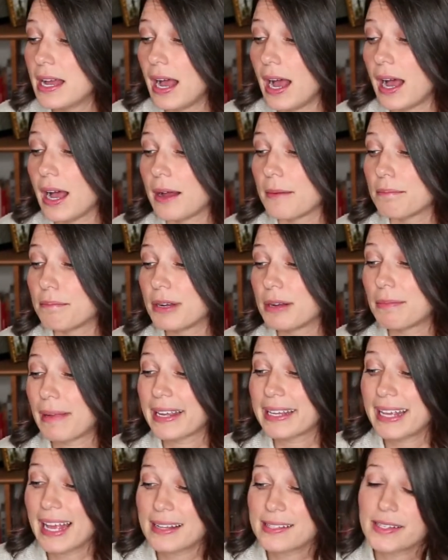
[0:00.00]
But my
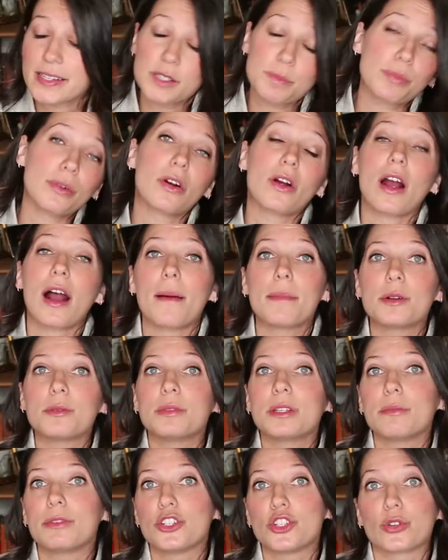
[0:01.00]
guess is
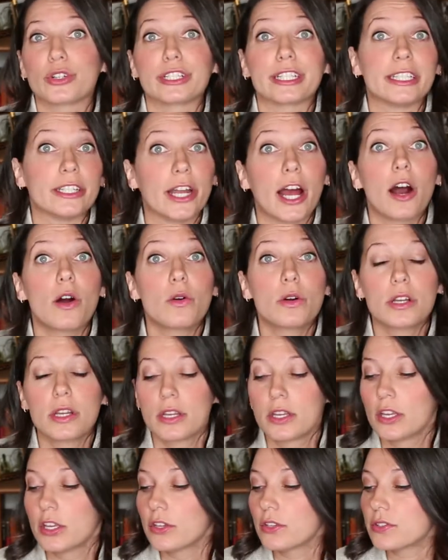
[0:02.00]
probably majority no.
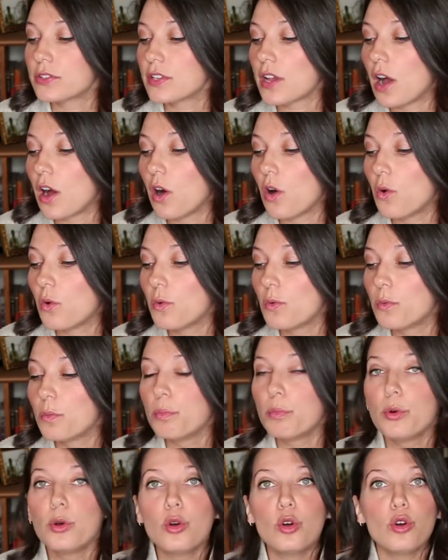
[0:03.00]
So
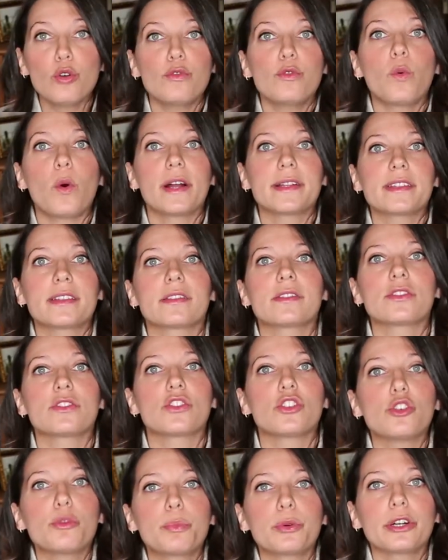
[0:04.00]
move what's
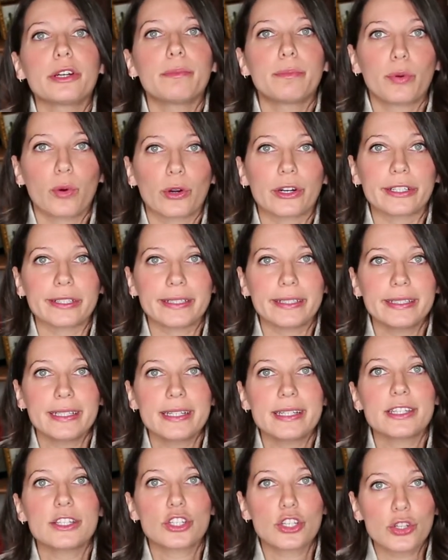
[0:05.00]
super important
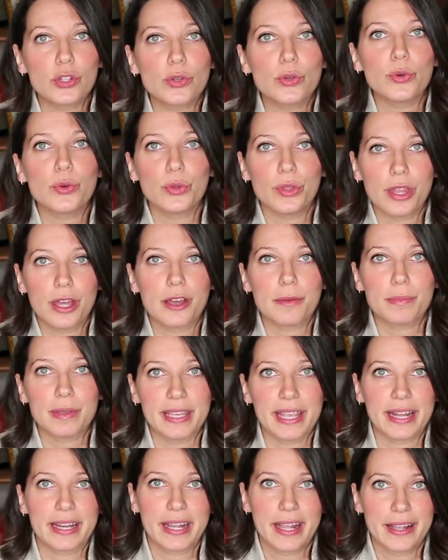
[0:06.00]
to the
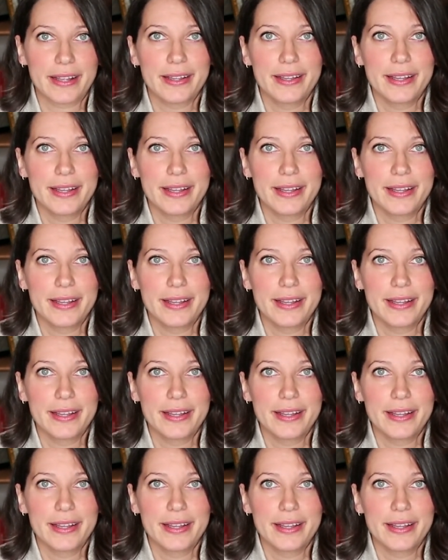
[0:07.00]
beginning.